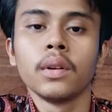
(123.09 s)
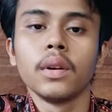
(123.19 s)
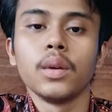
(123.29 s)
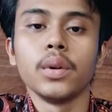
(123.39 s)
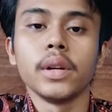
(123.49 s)

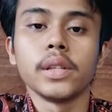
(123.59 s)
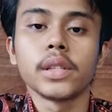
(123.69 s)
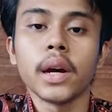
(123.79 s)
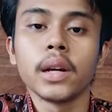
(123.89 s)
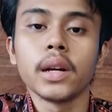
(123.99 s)
When the
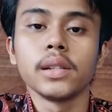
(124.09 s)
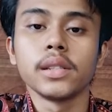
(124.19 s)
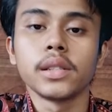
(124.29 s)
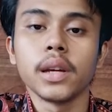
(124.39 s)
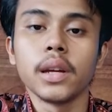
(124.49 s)
child
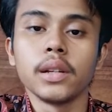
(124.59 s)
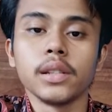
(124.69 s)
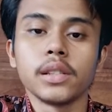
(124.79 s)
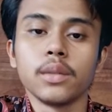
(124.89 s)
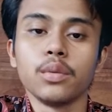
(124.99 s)
understands the
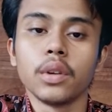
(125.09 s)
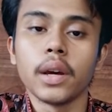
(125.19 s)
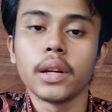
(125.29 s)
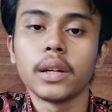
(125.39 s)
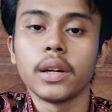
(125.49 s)

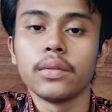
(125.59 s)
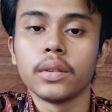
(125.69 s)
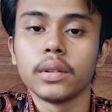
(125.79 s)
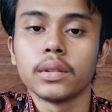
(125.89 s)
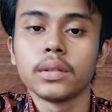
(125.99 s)
stimuli
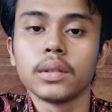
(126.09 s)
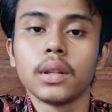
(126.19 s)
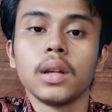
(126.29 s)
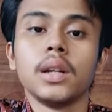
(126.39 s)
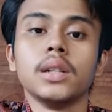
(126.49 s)
given,
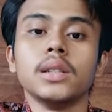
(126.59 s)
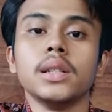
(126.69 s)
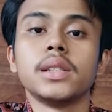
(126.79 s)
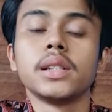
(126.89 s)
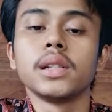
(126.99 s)

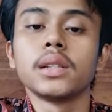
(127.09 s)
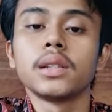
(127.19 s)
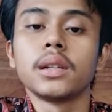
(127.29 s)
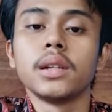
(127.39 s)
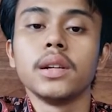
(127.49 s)

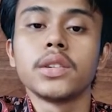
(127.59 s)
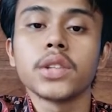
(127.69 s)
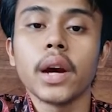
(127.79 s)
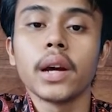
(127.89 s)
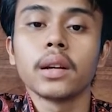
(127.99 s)
the
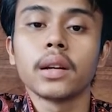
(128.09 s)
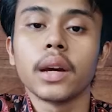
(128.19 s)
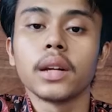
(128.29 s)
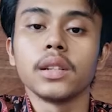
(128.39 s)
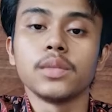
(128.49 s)
child
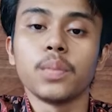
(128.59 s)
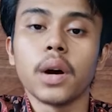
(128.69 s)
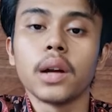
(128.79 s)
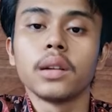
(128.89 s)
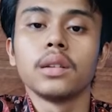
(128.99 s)
can
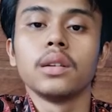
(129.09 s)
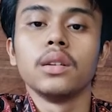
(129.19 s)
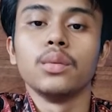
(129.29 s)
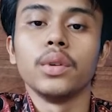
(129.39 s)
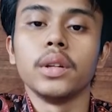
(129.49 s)
respond
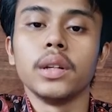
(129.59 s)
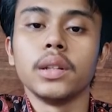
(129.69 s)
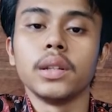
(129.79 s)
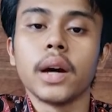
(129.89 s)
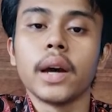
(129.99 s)
with
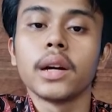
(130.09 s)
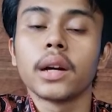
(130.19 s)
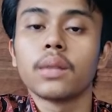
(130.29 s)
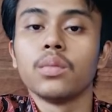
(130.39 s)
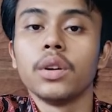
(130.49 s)
the
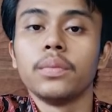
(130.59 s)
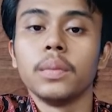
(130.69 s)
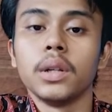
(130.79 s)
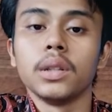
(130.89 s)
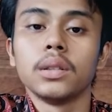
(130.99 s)
direct
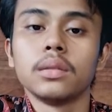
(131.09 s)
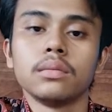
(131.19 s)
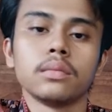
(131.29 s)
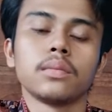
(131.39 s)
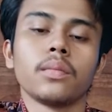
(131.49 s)
movement.
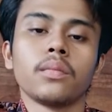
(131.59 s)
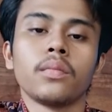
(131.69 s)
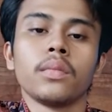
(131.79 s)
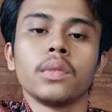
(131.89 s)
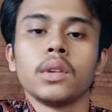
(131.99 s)

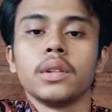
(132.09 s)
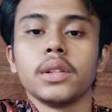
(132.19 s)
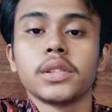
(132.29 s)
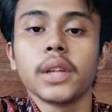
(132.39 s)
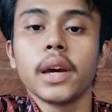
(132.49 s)
The
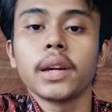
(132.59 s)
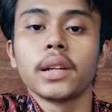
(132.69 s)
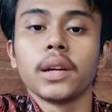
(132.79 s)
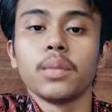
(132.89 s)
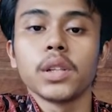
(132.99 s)
step
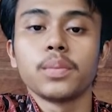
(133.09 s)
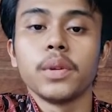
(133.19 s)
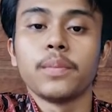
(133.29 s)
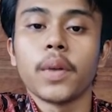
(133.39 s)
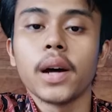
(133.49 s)
that must be
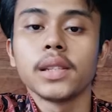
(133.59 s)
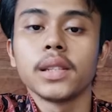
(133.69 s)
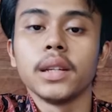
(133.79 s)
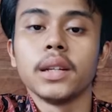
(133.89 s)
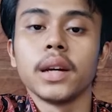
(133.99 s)
passed
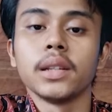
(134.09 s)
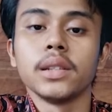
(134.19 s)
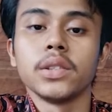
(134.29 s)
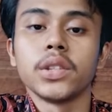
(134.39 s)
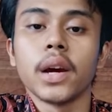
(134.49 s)
in that the
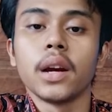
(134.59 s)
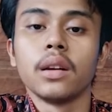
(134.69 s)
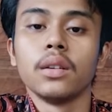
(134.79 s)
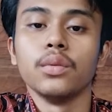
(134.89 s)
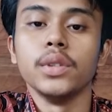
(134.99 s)

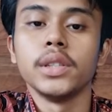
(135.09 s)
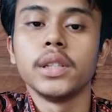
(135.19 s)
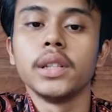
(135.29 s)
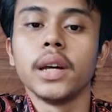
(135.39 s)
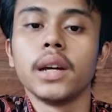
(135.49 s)
child will
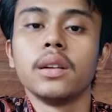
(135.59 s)
see that